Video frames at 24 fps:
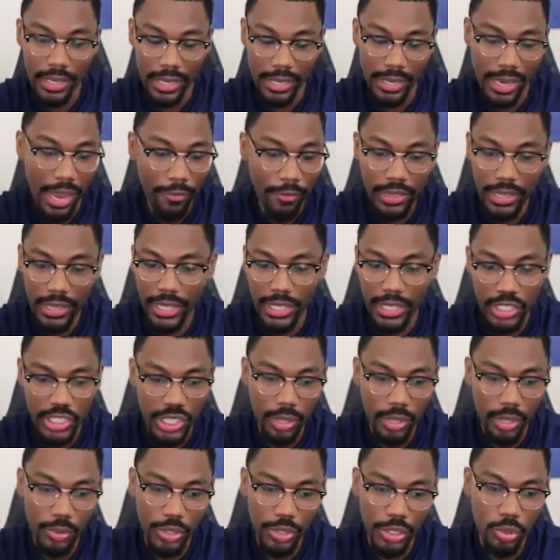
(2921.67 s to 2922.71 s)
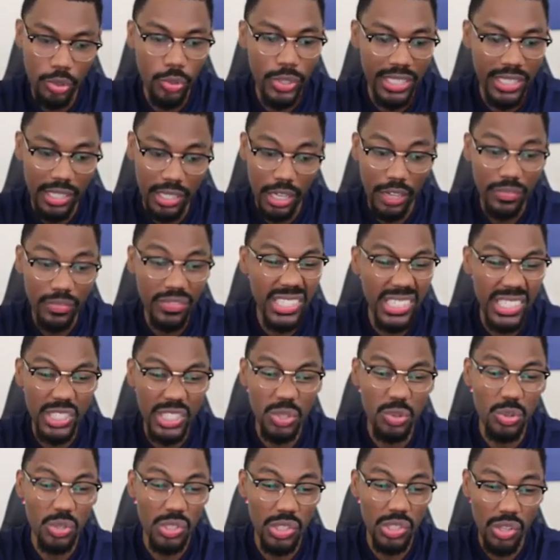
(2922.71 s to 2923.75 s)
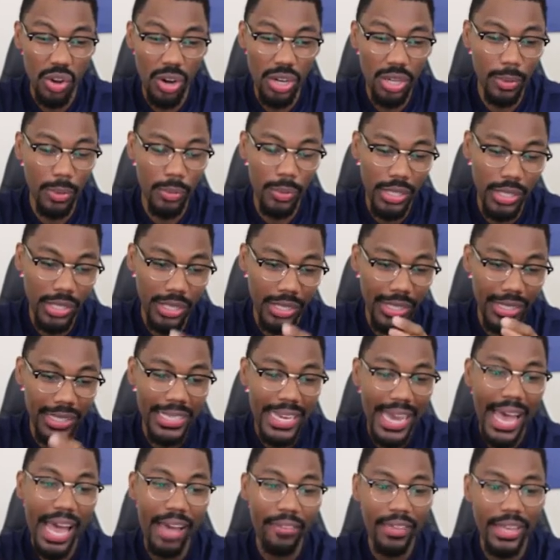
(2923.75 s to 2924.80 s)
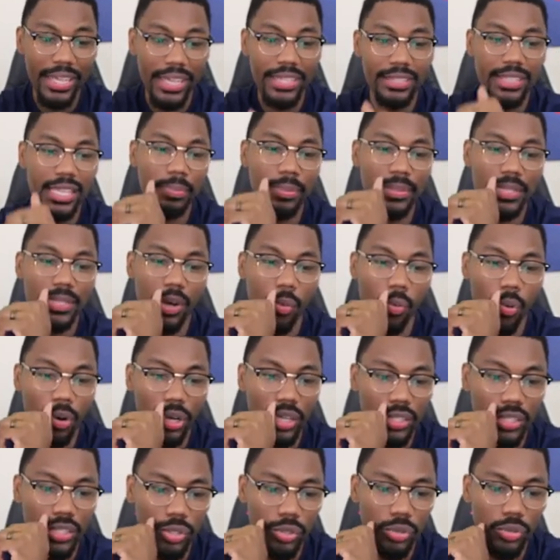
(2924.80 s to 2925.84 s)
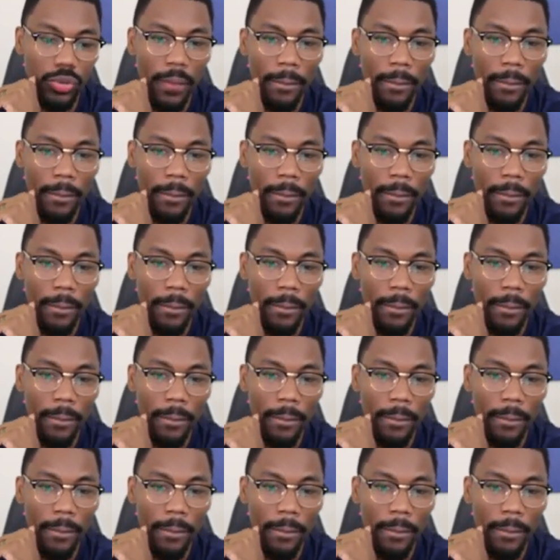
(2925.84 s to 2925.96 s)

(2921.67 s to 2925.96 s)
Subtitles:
and everything I share with you is enough to get you started, but we couldn't dive as deep as I wanted to.